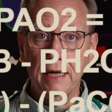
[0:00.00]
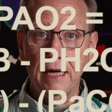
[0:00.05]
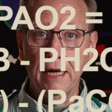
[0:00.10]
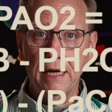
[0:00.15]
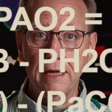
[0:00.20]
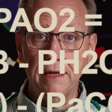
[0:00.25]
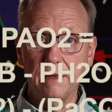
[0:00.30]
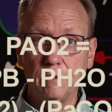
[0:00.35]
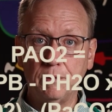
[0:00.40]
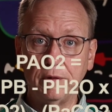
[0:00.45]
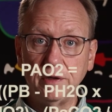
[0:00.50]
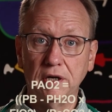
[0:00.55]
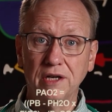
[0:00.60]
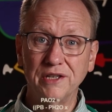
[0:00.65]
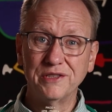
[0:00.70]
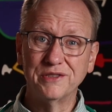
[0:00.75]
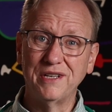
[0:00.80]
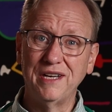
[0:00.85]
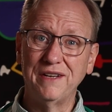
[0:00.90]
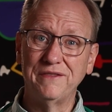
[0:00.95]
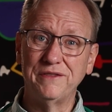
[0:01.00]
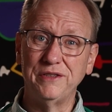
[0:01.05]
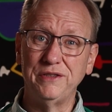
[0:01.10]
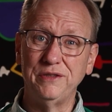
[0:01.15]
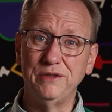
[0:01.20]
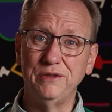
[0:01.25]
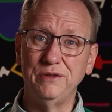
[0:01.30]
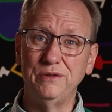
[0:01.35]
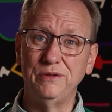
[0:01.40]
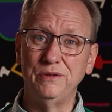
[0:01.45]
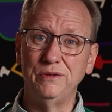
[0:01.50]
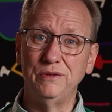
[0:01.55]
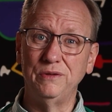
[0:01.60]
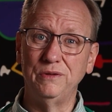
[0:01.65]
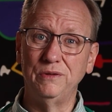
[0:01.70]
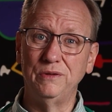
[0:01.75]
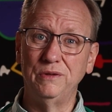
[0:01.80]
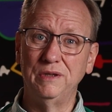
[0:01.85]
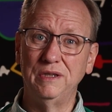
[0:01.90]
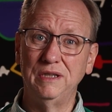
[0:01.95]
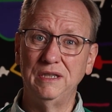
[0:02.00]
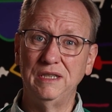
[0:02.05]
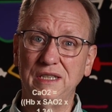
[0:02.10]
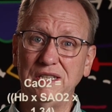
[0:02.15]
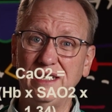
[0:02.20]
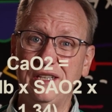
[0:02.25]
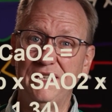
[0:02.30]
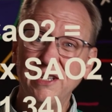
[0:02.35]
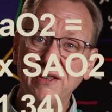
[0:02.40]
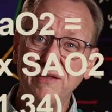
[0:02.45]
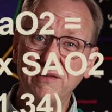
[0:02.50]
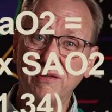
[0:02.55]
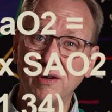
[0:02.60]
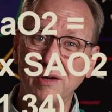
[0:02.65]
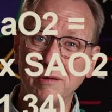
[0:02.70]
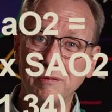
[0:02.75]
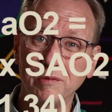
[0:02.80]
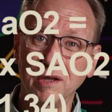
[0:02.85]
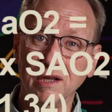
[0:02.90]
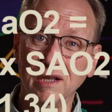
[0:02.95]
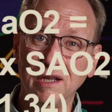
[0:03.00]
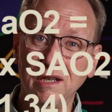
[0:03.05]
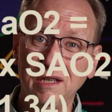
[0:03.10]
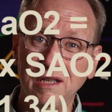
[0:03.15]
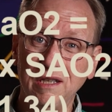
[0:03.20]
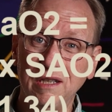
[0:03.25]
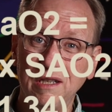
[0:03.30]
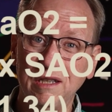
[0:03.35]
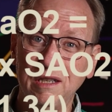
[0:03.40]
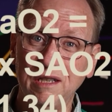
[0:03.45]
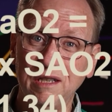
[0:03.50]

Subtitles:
And then we also have to do this formula.